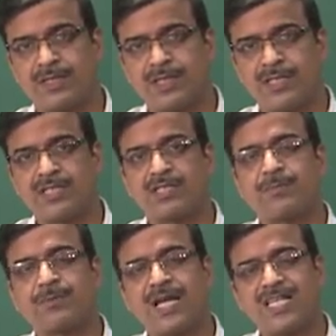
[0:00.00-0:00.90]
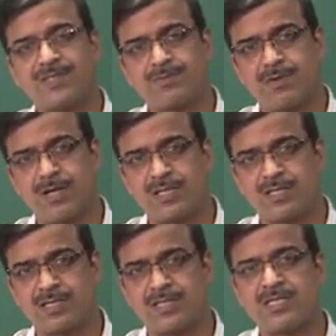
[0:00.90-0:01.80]
If the price
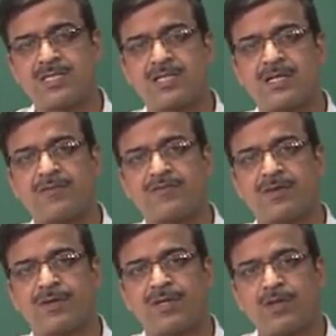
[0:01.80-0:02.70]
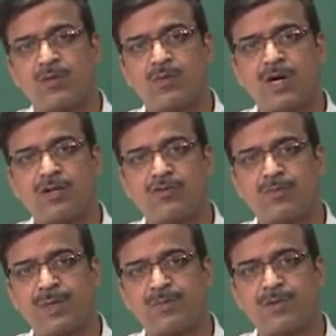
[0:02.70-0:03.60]
falls, instead of the 1
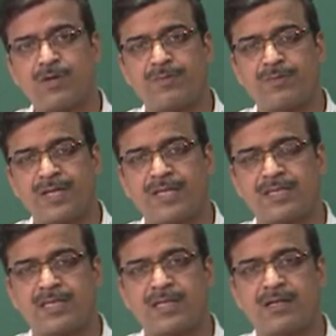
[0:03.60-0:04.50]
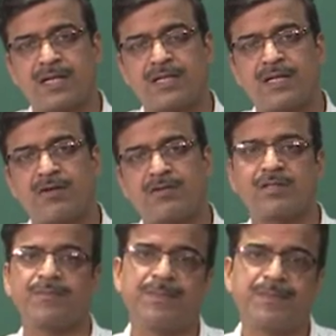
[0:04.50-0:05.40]
rupee per piece, right now it is the
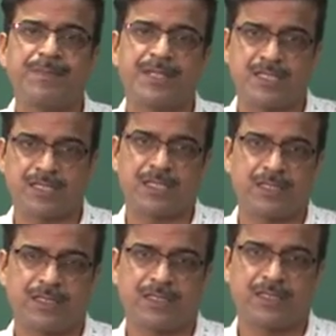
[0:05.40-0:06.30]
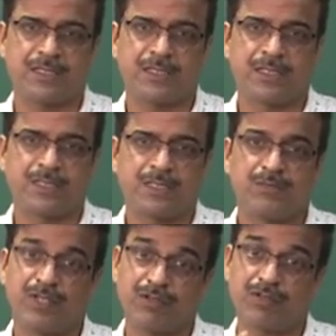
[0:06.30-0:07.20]
50 paisa,
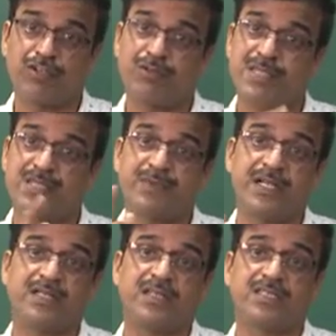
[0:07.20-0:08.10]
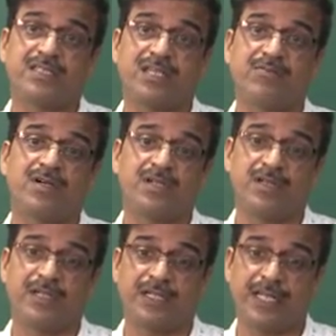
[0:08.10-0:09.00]
but you are going to be spend the same 10